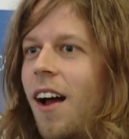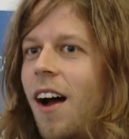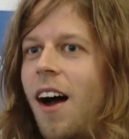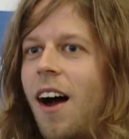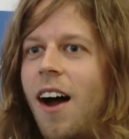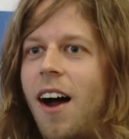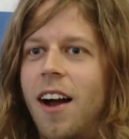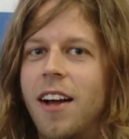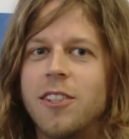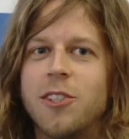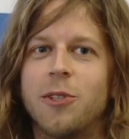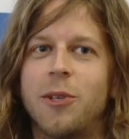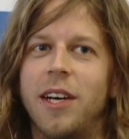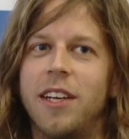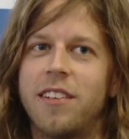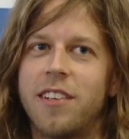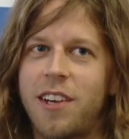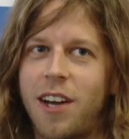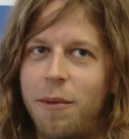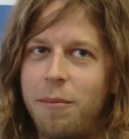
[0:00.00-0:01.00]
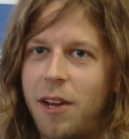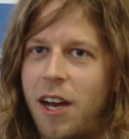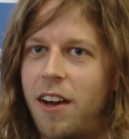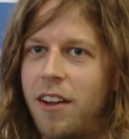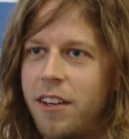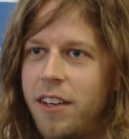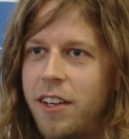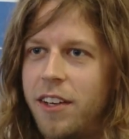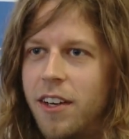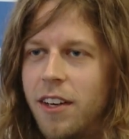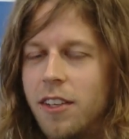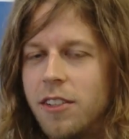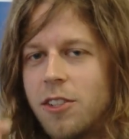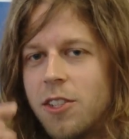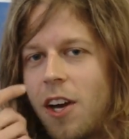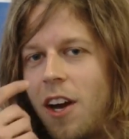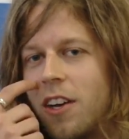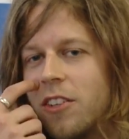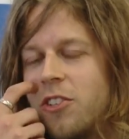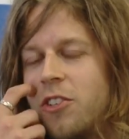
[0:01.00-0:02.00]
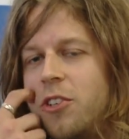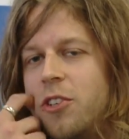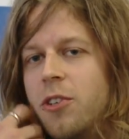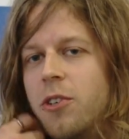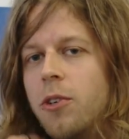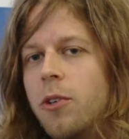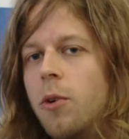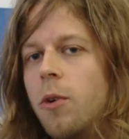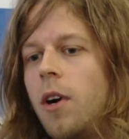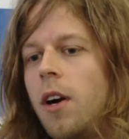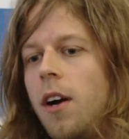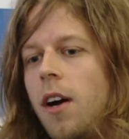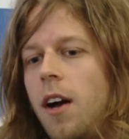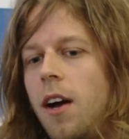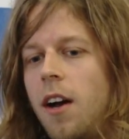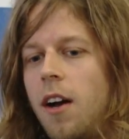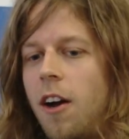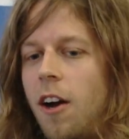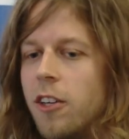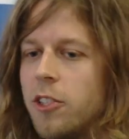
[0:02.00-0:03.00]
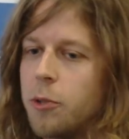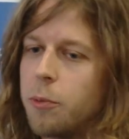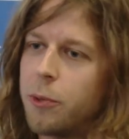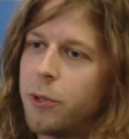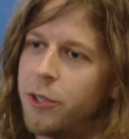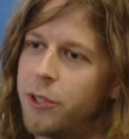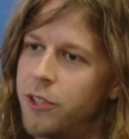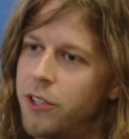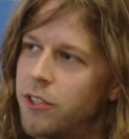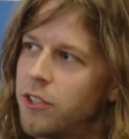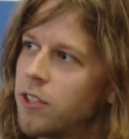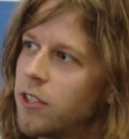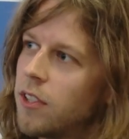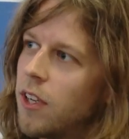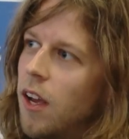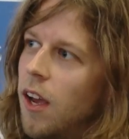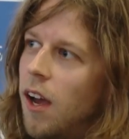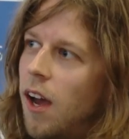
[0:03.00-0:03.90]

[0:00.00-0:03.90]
Uh, it's great to come down here and talk to uh, entrepreneurs